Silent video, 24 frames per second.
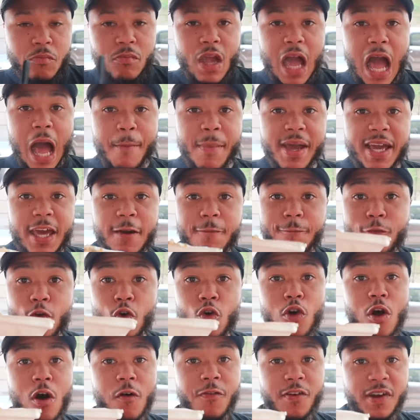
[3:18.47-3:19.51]
I'm gonna get
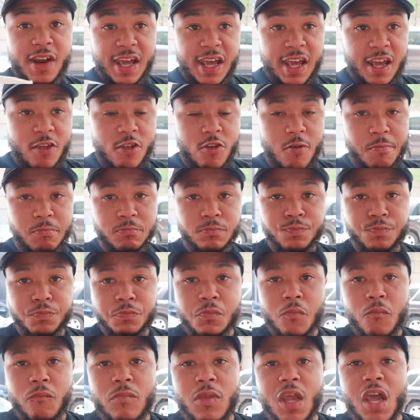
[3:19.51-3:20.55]
food off of these.
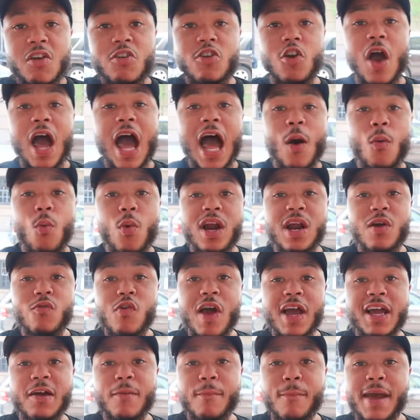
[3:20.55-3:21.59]
So I wouldn't
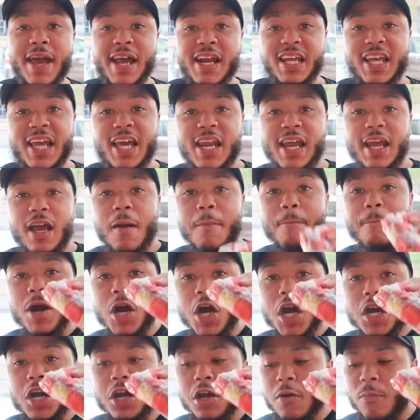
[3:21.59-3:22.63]
recommend getting a
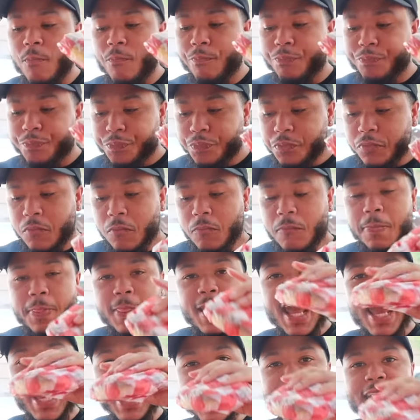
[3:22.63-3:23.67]
burger
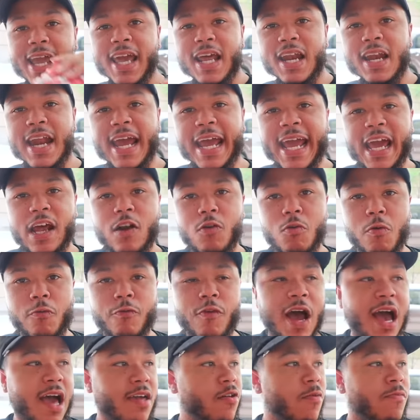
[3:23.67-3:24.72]
and getting the animal
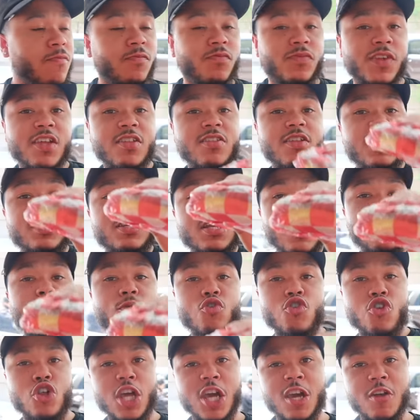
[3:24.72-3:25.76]
fries. This is a
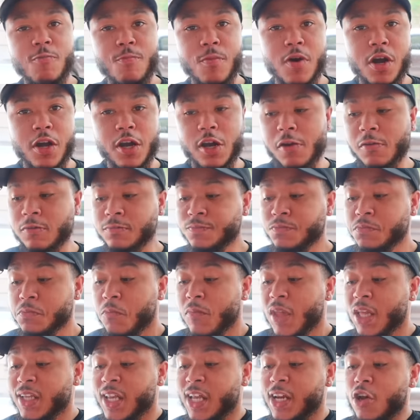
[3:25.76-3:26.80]
double cheeseburger.
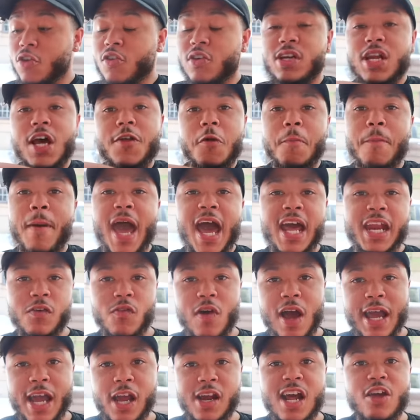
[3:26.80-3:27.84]
Then there's another patty
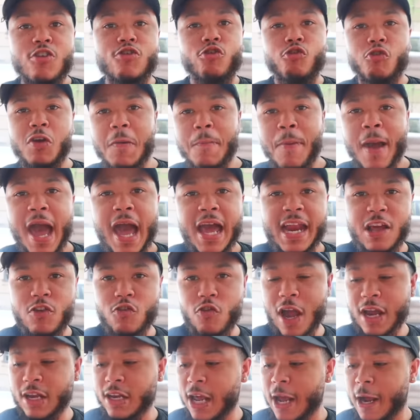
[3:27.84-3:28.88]
right here. That's three patties
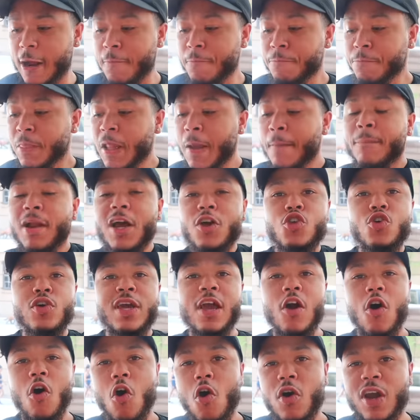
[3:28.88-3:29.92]
right there. Plus you
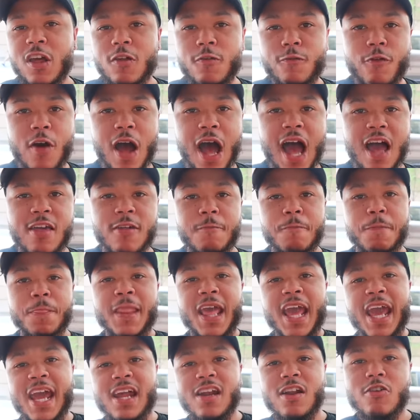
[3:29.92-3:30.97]
get all these fries
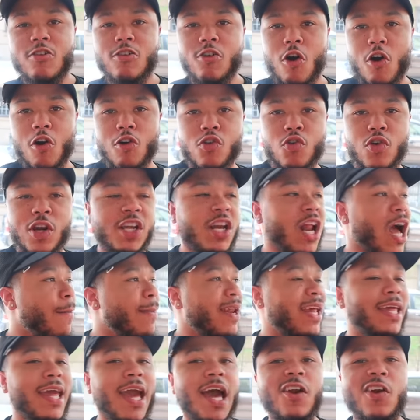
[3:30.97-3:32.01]
and the sauce. So you know how
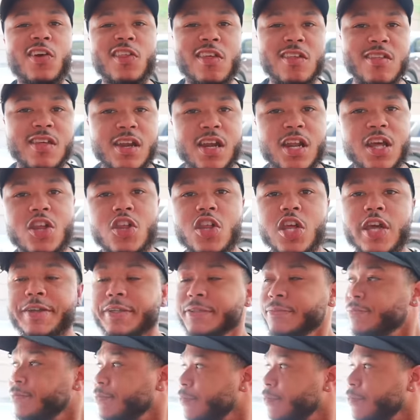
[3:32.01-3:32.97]
many calories is in this shit?